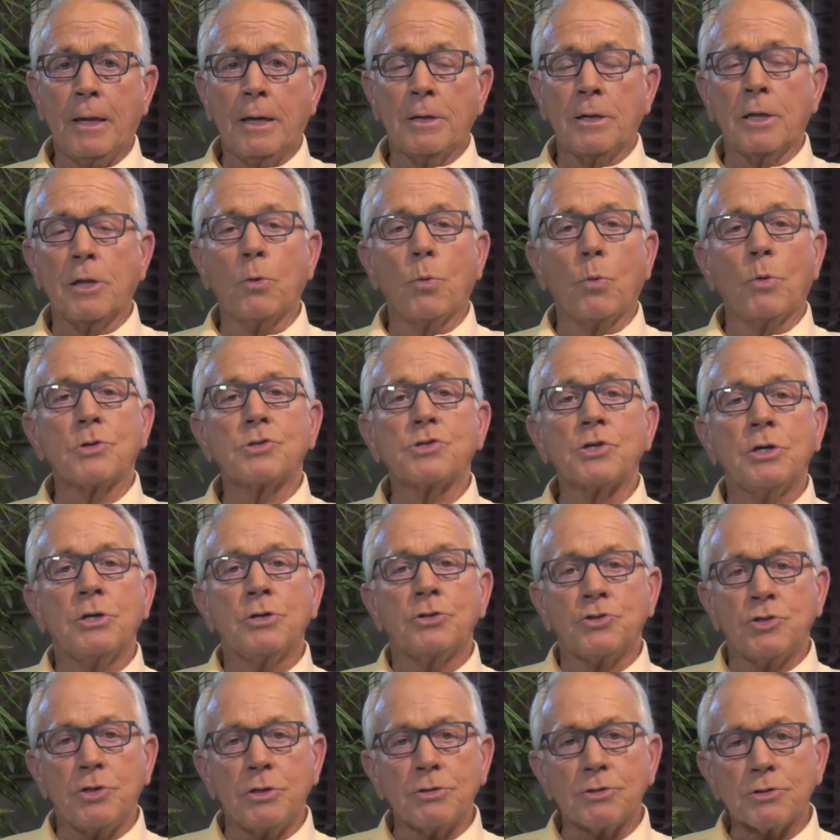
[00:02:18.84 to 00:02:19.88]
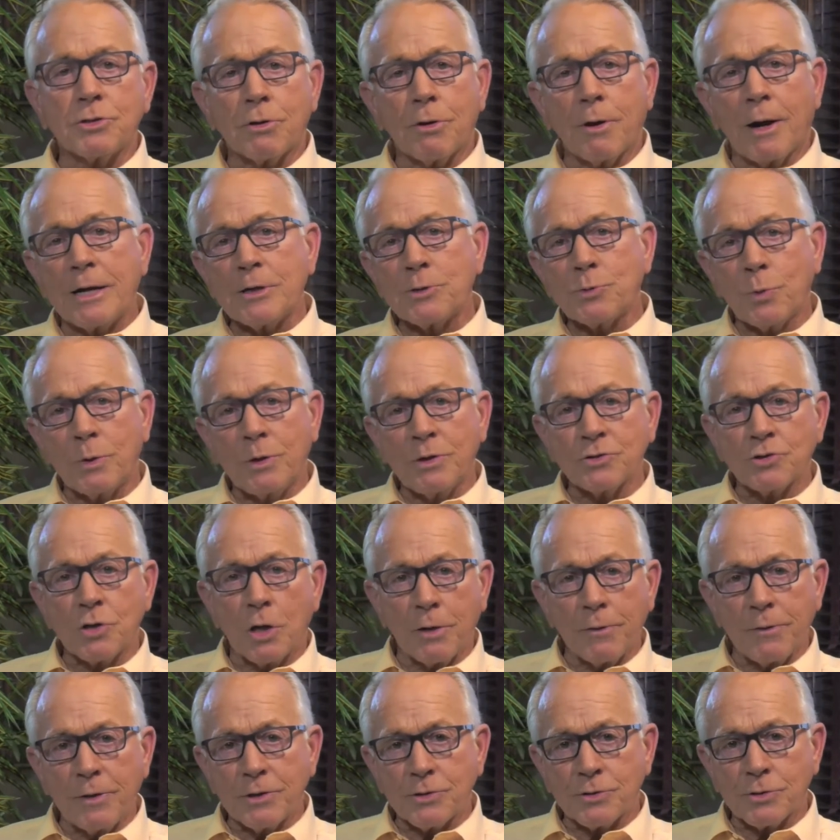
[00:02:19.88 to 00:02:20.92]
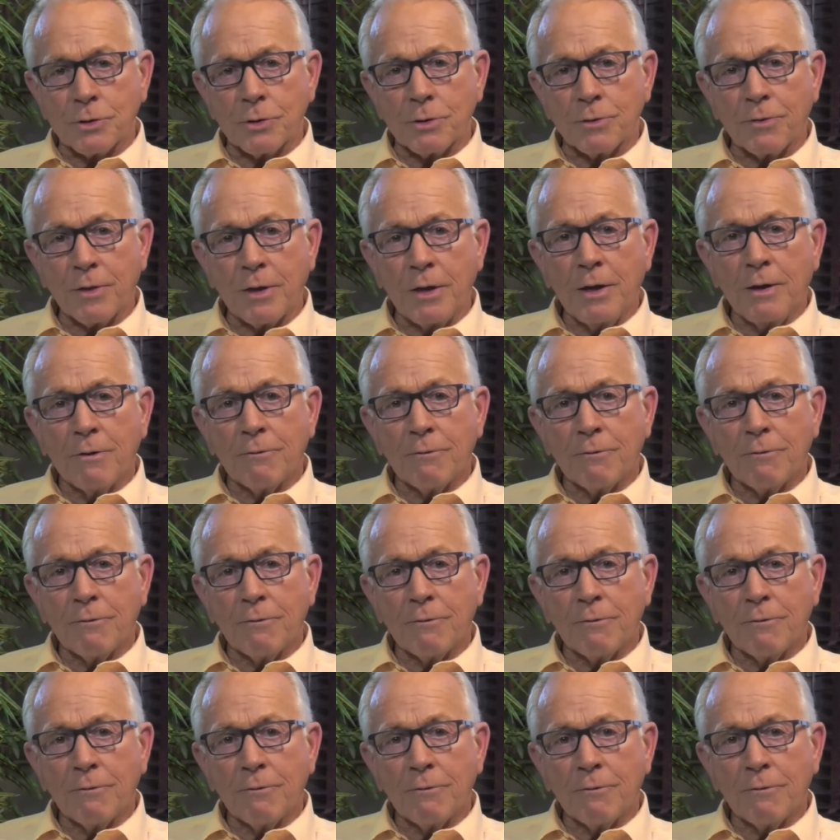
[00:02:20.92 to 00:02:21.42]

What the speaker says: In other words, Jesus Christ, when he was on this earth,